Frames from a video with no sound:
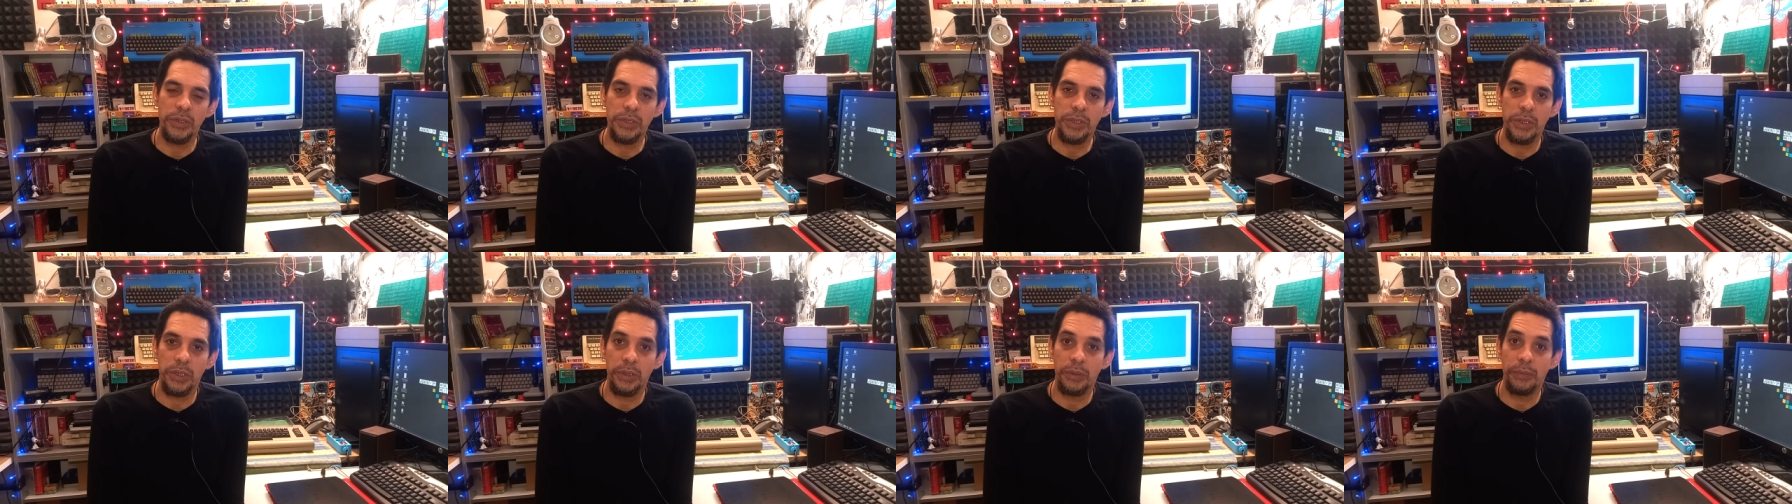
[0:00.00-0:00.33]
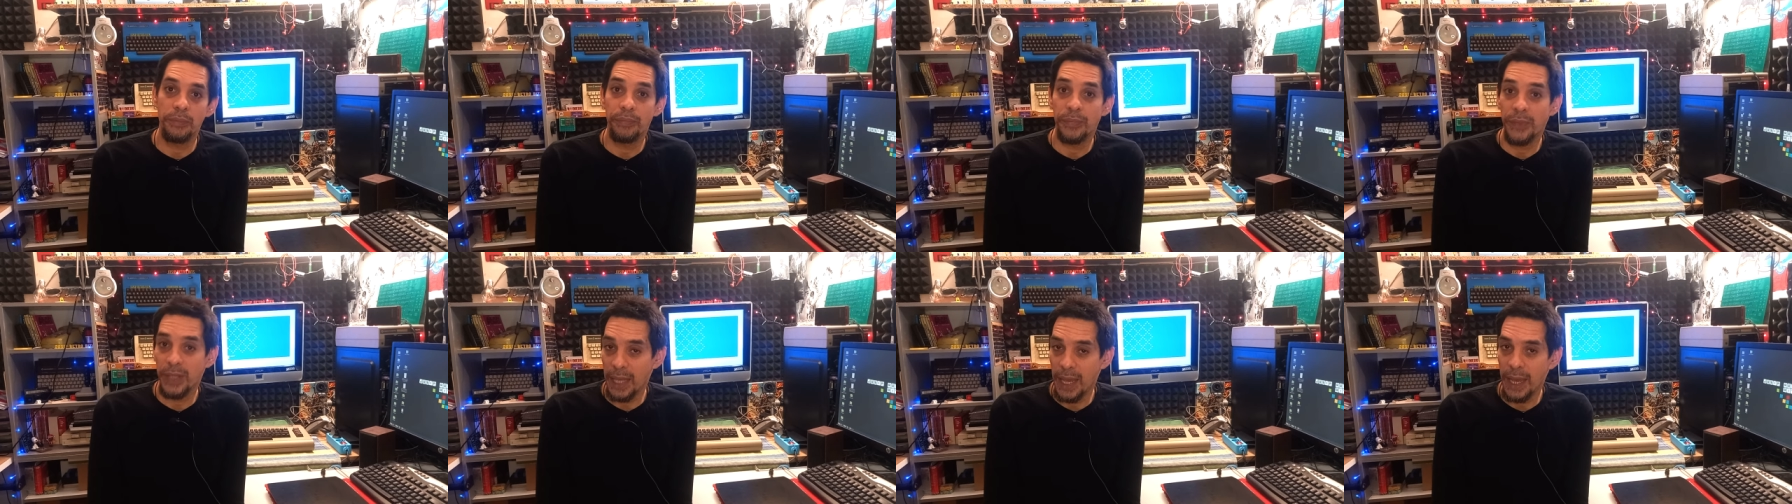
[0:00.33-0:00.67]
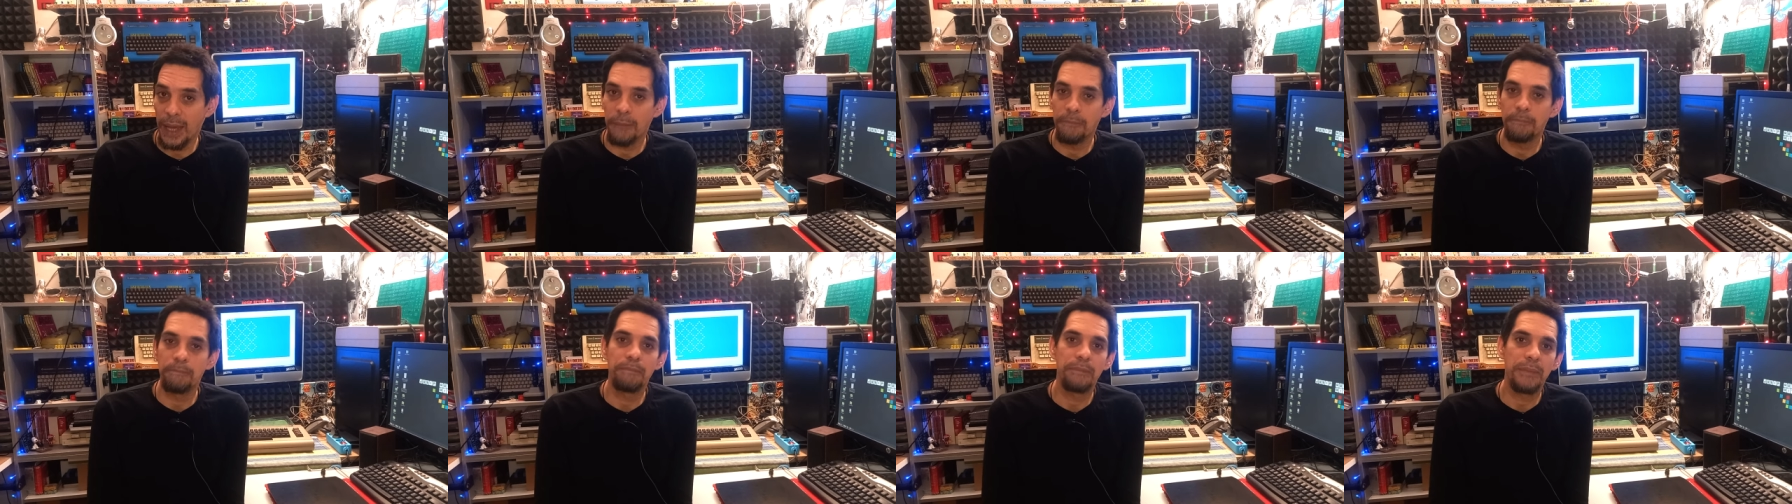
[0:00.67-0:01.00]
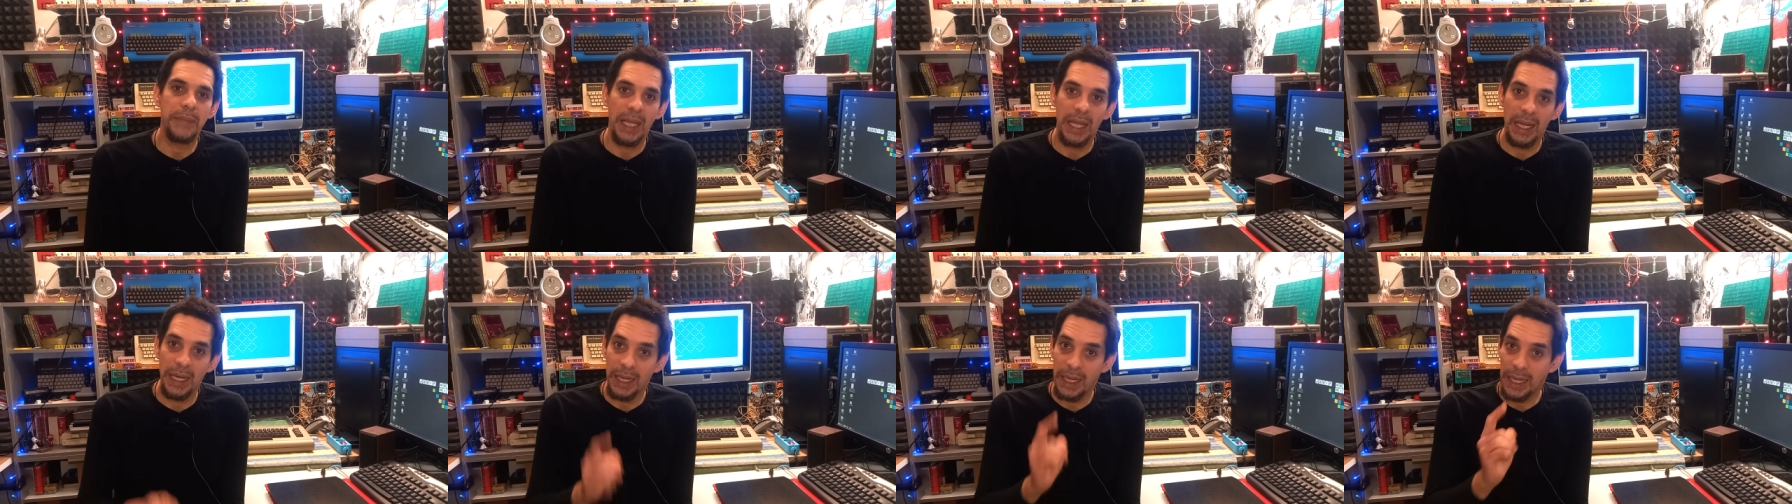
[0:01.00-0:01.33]
so yeah,
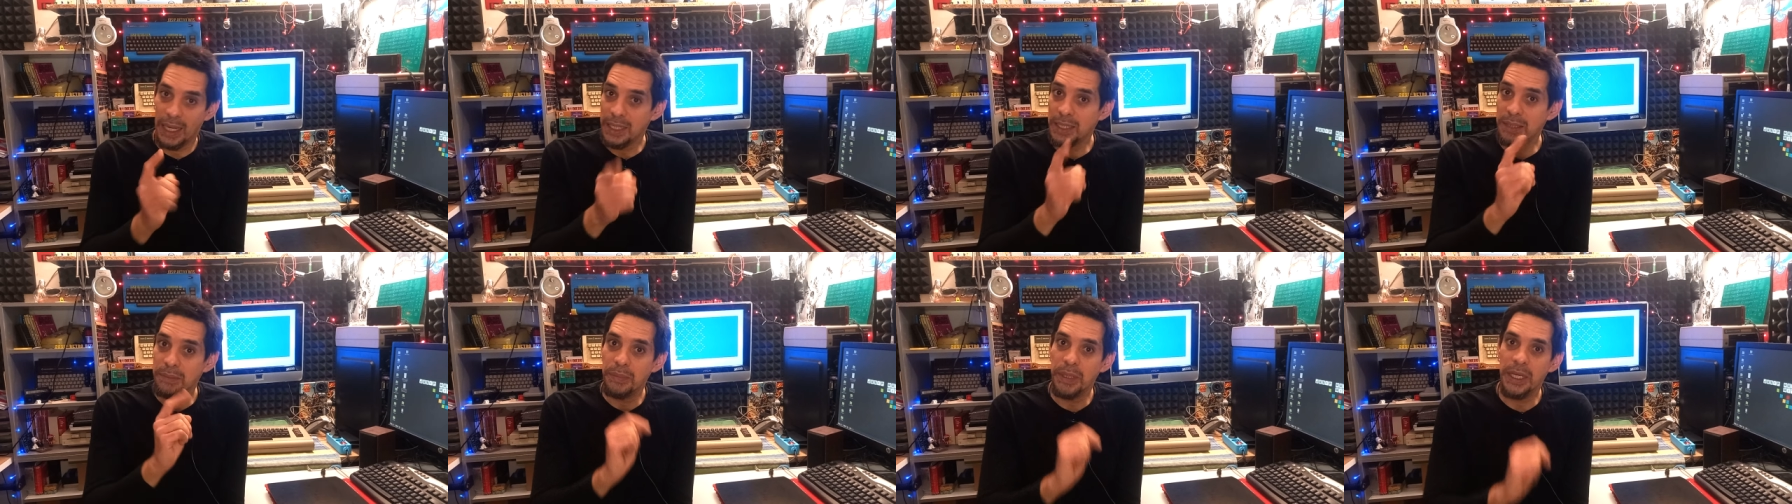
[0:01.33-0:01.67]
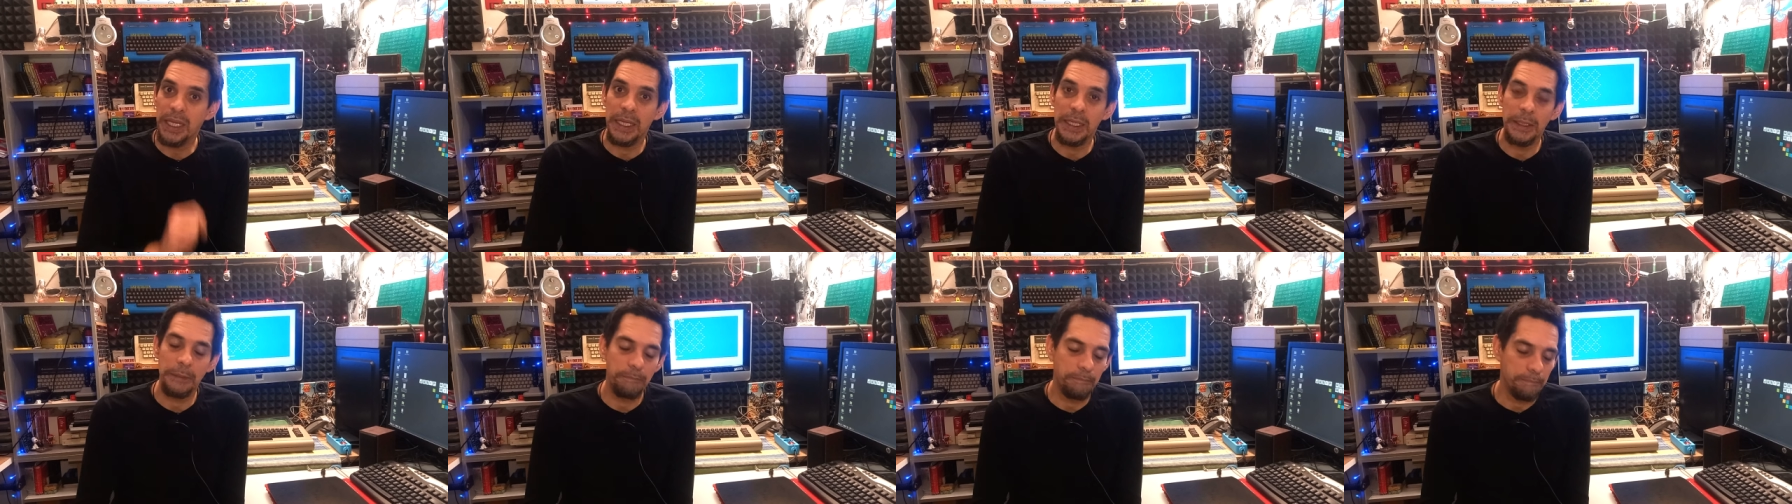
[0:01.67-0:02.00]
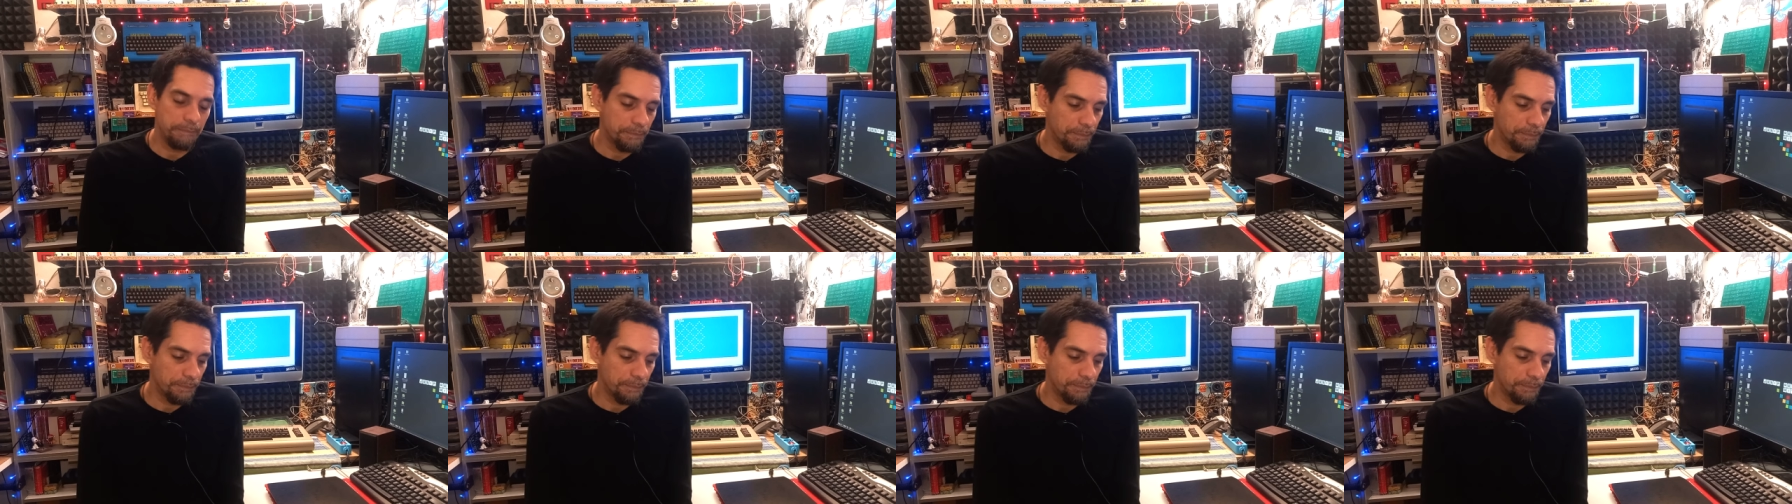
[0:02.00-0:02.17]
let's begin.